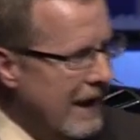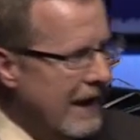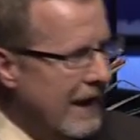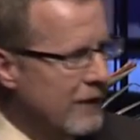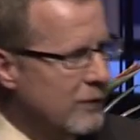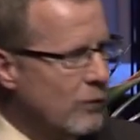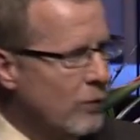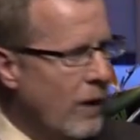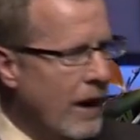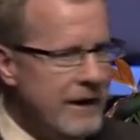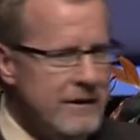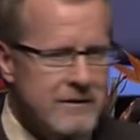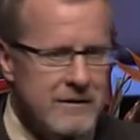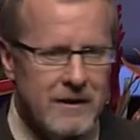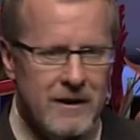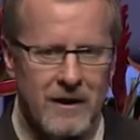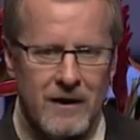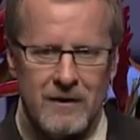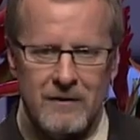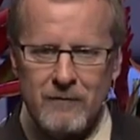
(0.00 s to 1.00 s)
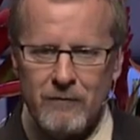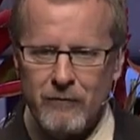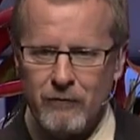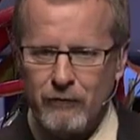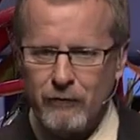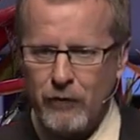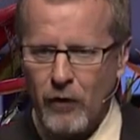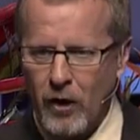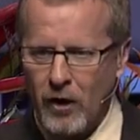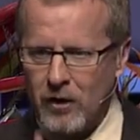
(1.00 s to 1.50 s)
And right there,
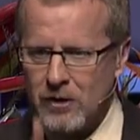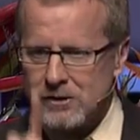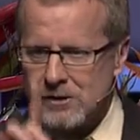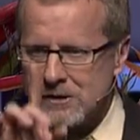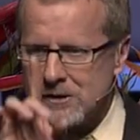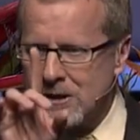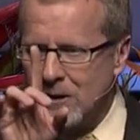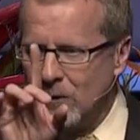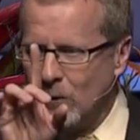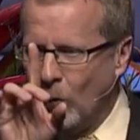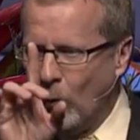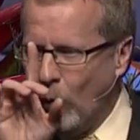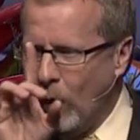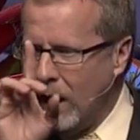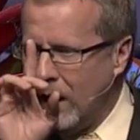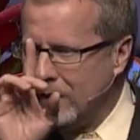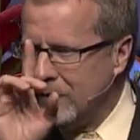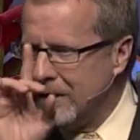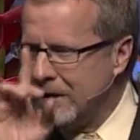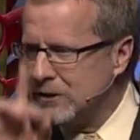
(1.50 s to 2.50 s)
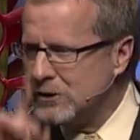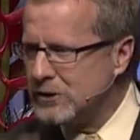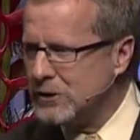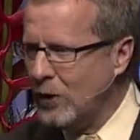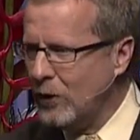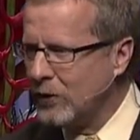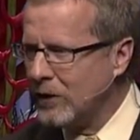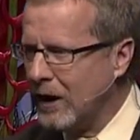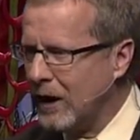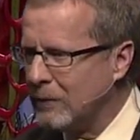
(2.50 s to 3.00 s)
first one that
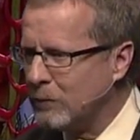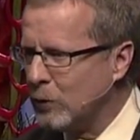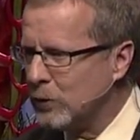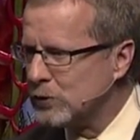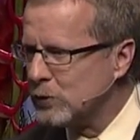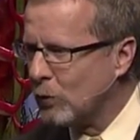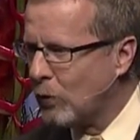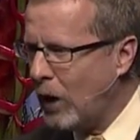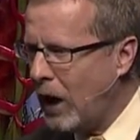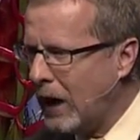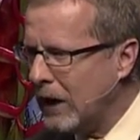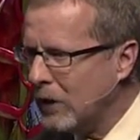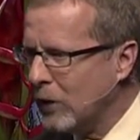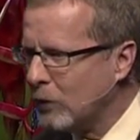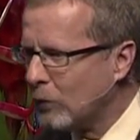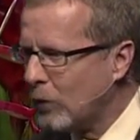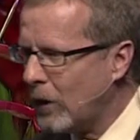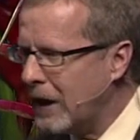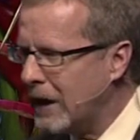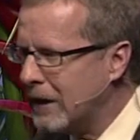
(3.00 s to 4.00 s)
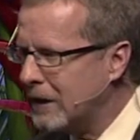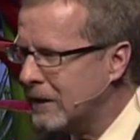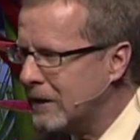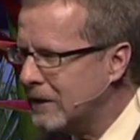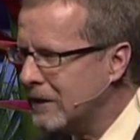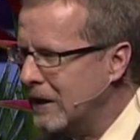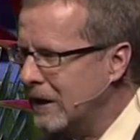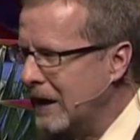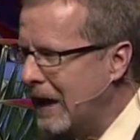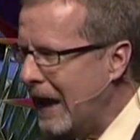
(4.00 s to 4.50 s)
showed up was Ronald
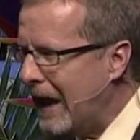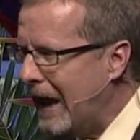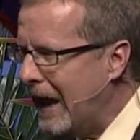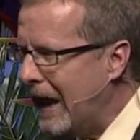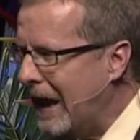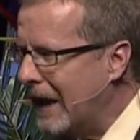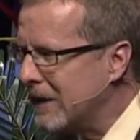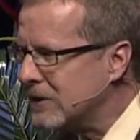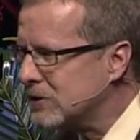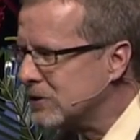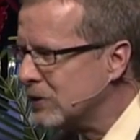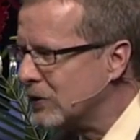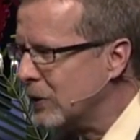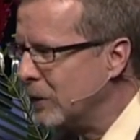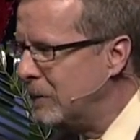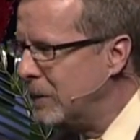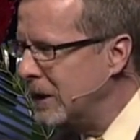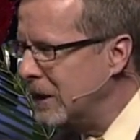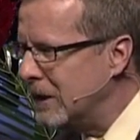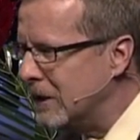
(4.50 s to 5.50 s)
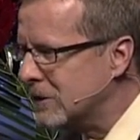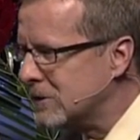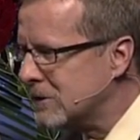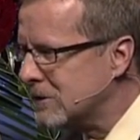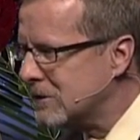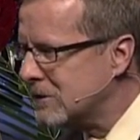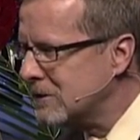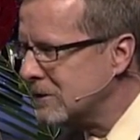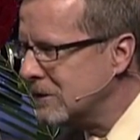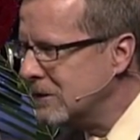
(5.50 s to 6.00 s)
Reagan as the
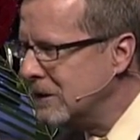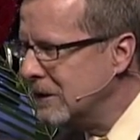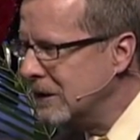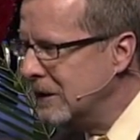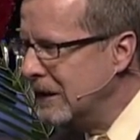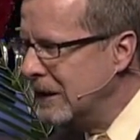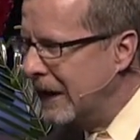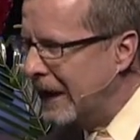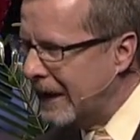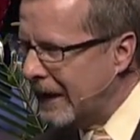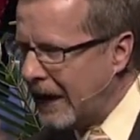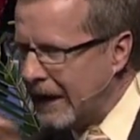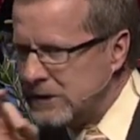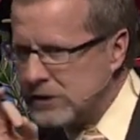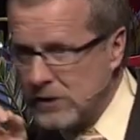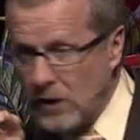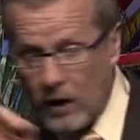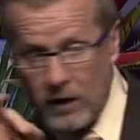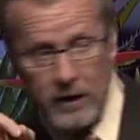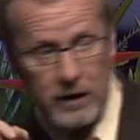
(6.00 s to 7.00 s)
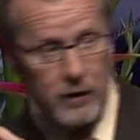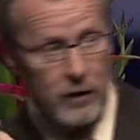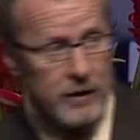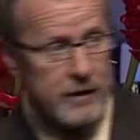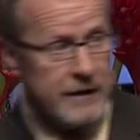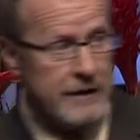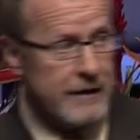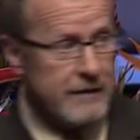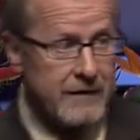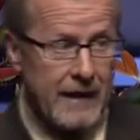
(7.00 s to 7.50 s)
beast. And I started
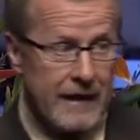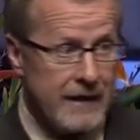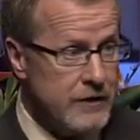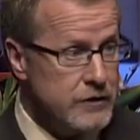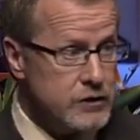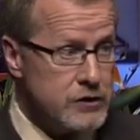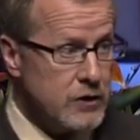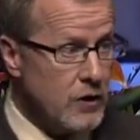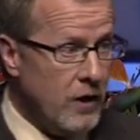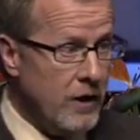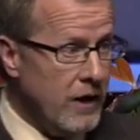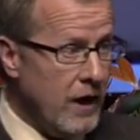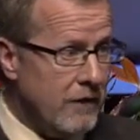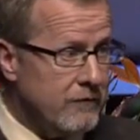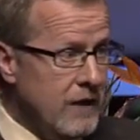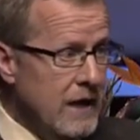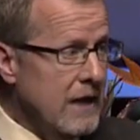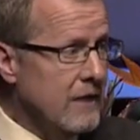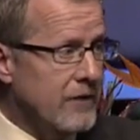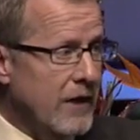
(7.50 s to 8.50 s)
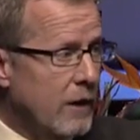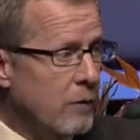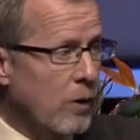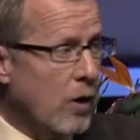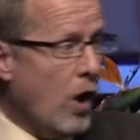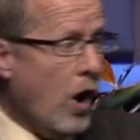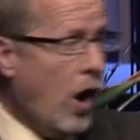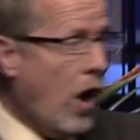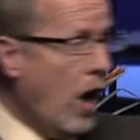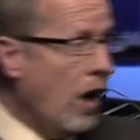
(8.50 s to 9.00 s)
looking at that, and sure enough, there
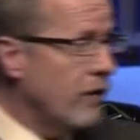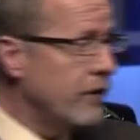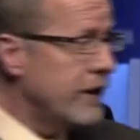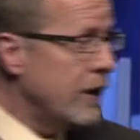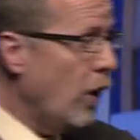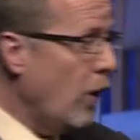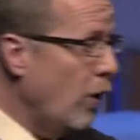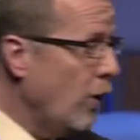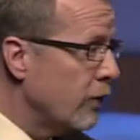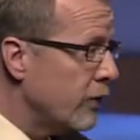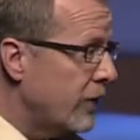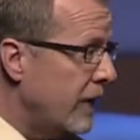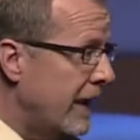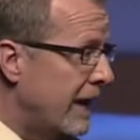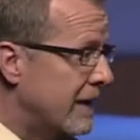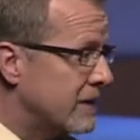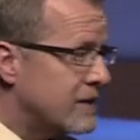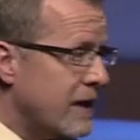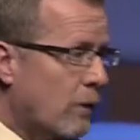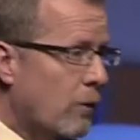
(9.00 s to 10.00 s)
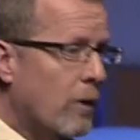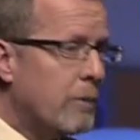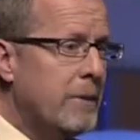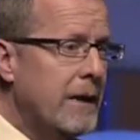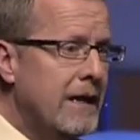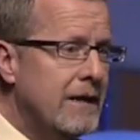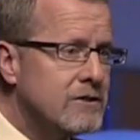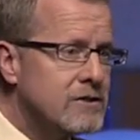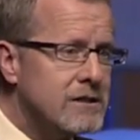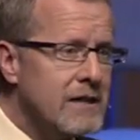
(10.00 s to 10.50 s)
were all the old things that were
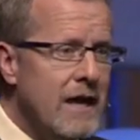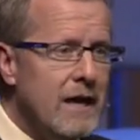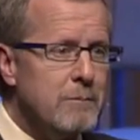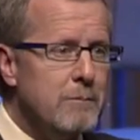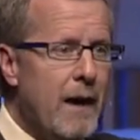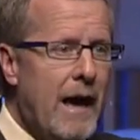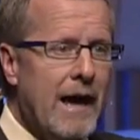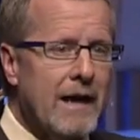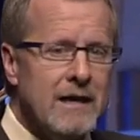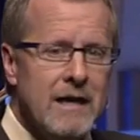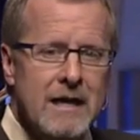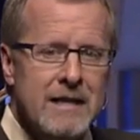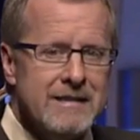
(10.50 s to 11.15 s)
being said back